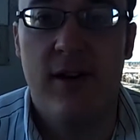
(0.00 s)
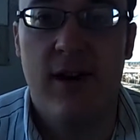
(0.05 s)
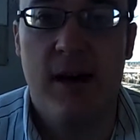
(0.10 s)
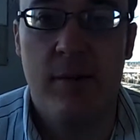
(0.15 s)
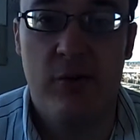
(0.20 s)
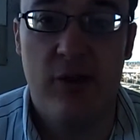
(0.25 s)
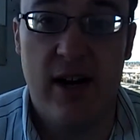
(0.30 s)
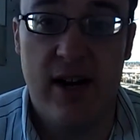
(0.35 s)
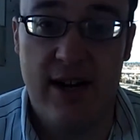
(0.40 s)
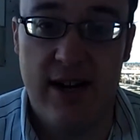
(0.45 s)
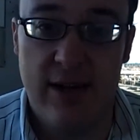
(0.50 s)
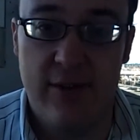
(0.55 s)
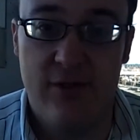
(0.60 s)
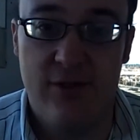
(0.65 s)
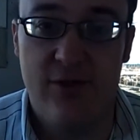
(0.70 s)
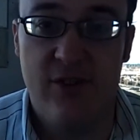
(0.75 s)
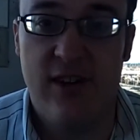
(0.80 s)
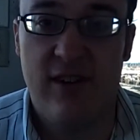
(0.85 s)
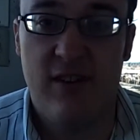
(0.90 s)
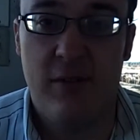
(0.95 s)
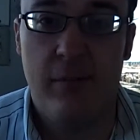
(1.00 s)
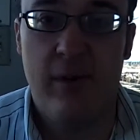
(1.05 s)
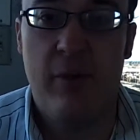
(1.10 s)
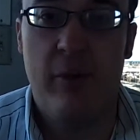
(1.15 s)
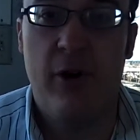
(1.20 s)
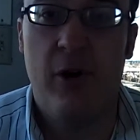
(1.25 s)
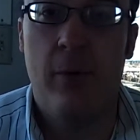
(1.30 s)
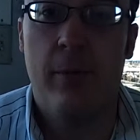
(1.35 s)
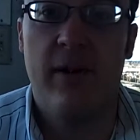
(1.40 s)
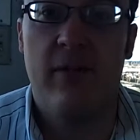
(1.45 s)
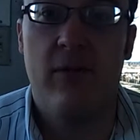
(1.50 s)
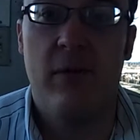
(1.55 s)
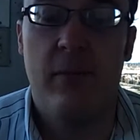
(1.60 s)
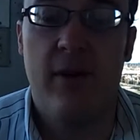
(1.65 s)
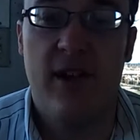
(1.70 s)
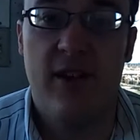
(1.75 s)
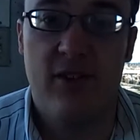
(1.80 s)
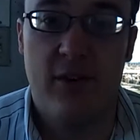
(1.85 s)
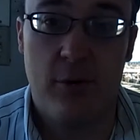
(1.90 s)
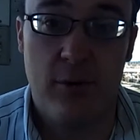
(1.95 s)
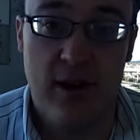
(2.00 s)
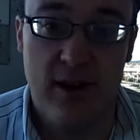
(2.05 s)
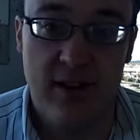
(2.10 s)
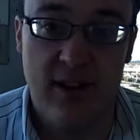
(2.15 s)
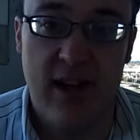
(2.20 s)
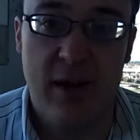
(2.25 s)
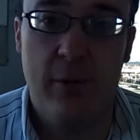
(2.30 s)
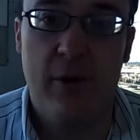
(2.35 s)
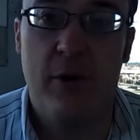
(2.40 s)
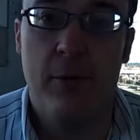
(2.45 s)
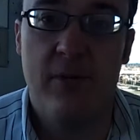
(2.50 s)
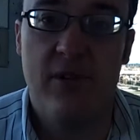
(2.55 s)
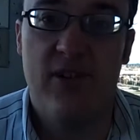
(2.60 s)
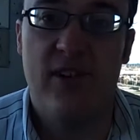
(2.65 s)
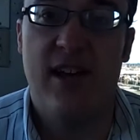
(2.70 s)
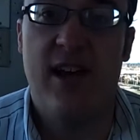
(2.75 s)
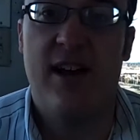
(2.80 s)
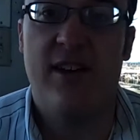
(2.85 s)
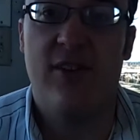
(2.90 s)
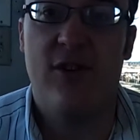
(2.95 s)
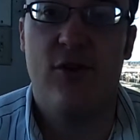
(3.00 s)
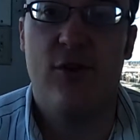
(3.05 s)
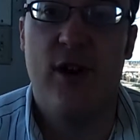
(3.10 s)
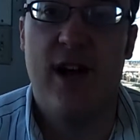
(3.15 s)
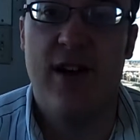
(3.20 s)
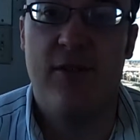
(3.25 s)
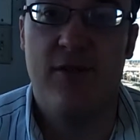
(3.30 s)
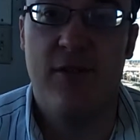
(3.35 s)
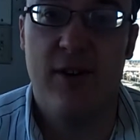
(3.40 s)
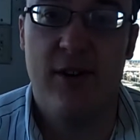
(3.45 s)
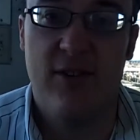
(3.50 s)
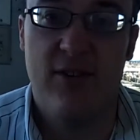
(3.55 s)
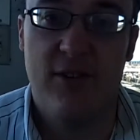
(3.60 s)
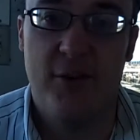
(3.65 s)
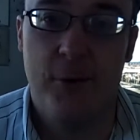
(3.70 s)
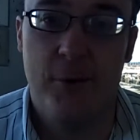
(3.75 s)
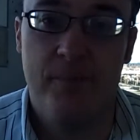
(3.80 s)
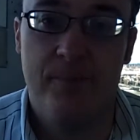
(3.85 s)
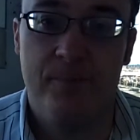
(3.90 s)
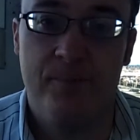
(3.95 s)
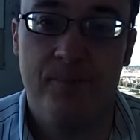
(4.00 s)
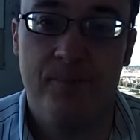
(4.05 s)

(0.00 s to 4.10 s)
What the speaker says: I'm track announcer Jason Beam. We hope everybody has a great day, and we hope to see you out at the track very soon.